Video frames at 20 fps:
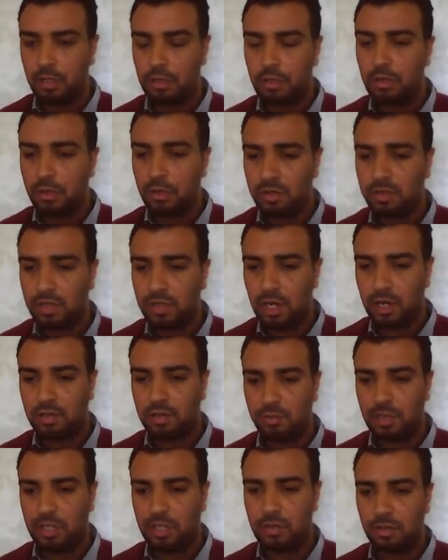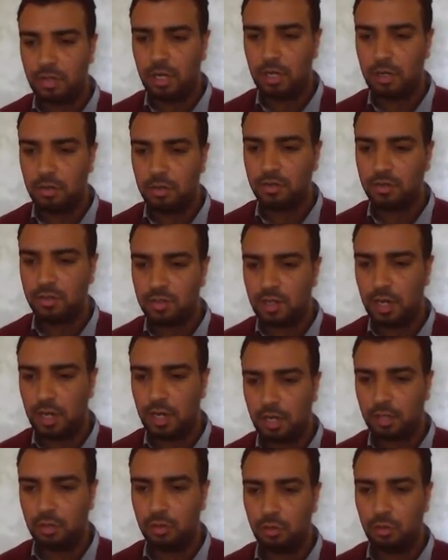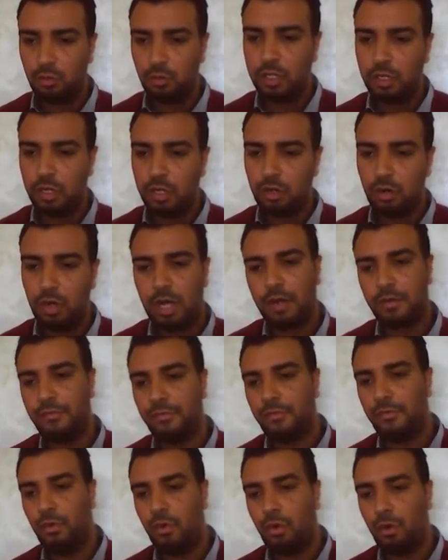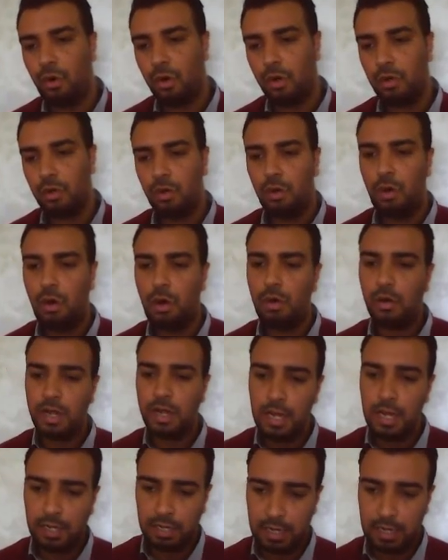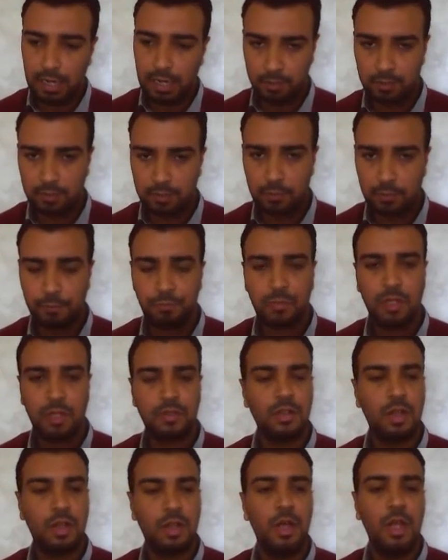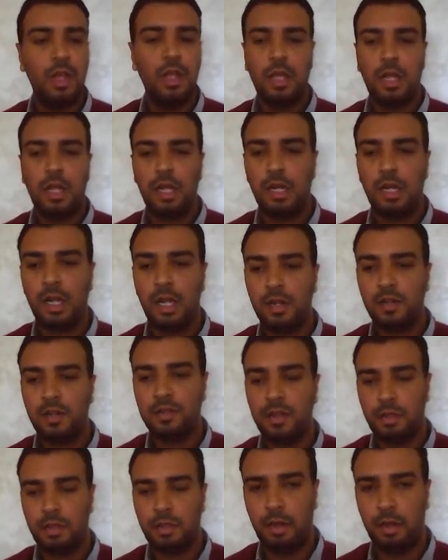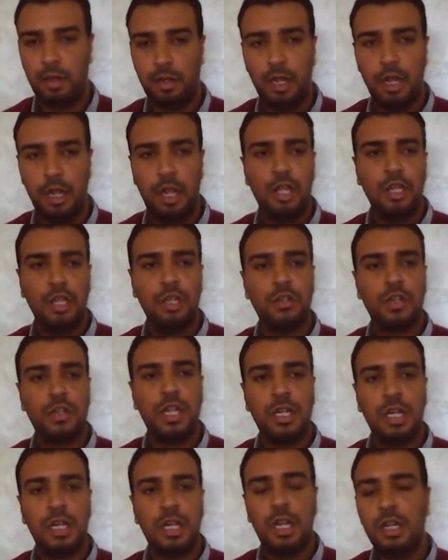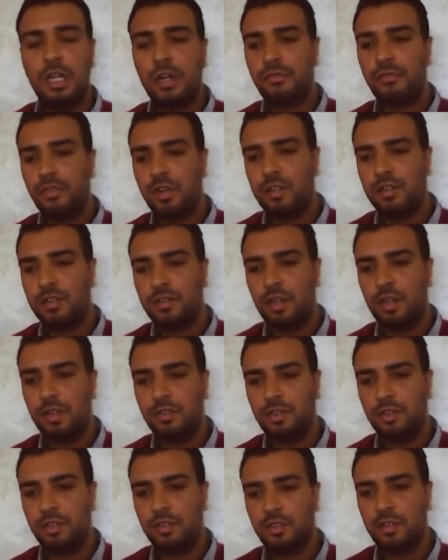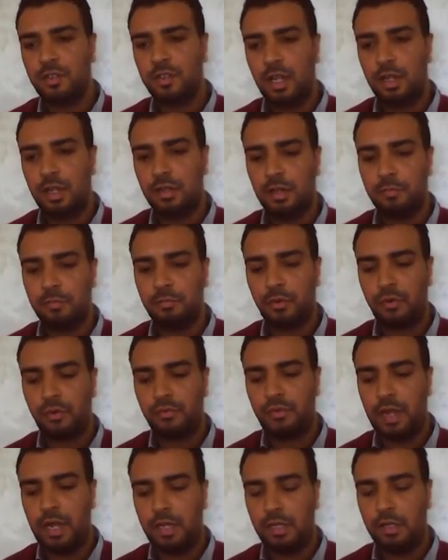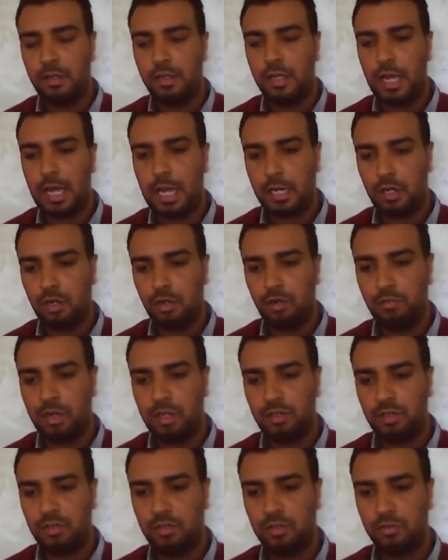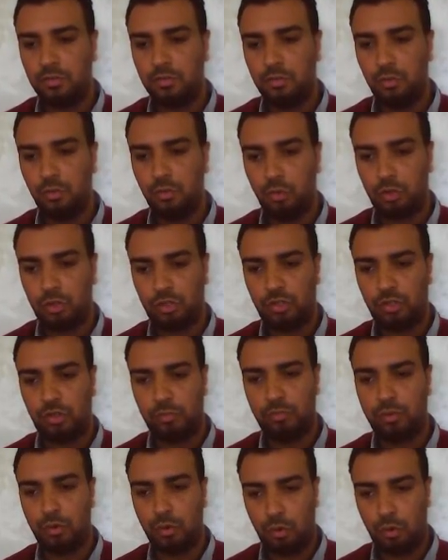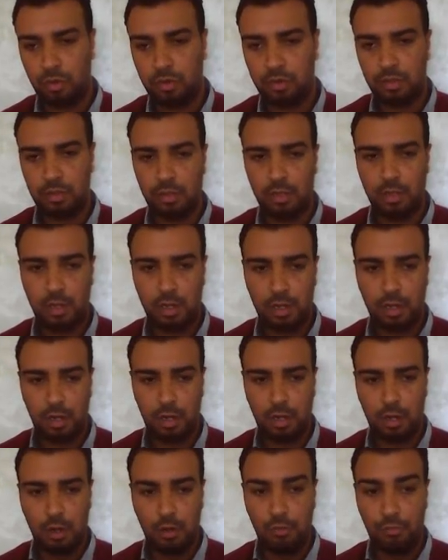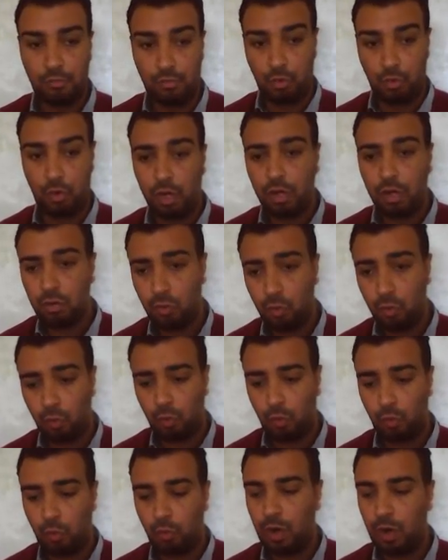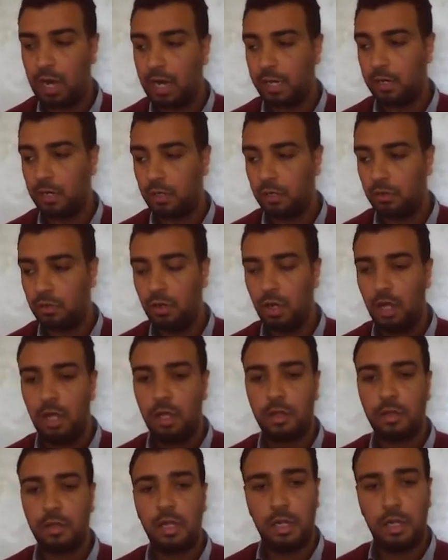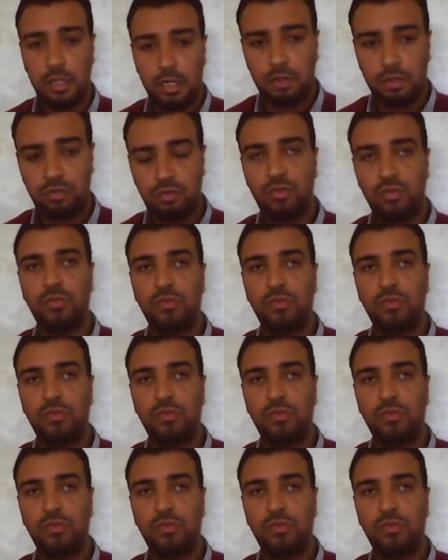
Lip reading: your statement, okay, your stand, whether you are for or against. So here is the thing. You can either, for instance, provide the arguments would support for why you think that